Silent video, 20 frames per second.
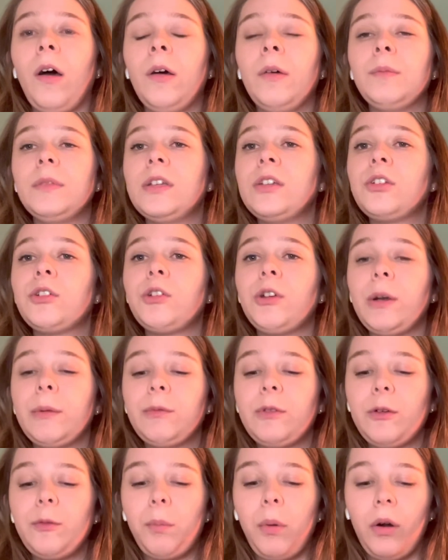
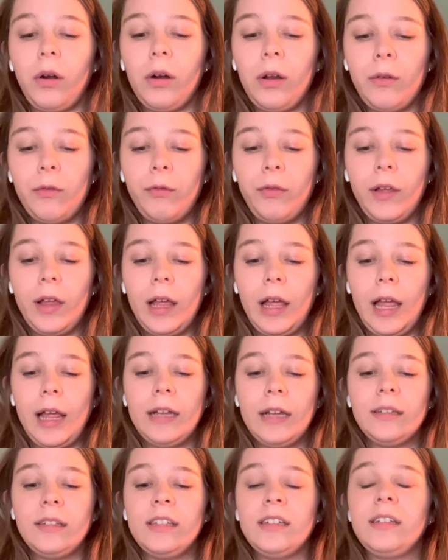descriptive part of it,
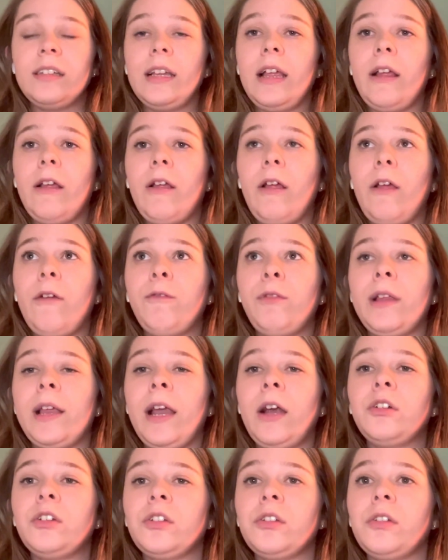and to see if the
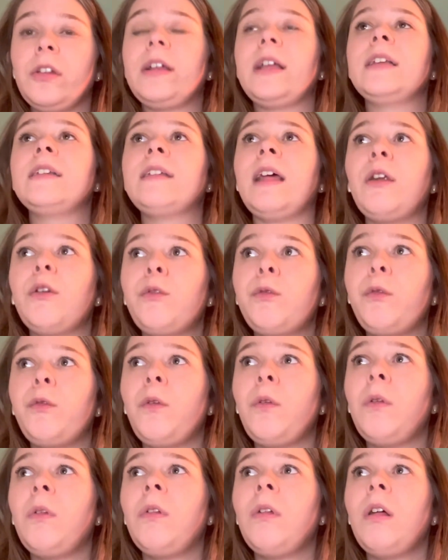characters look
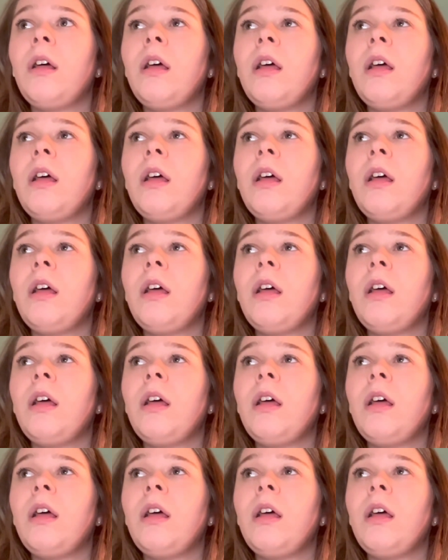identifiable,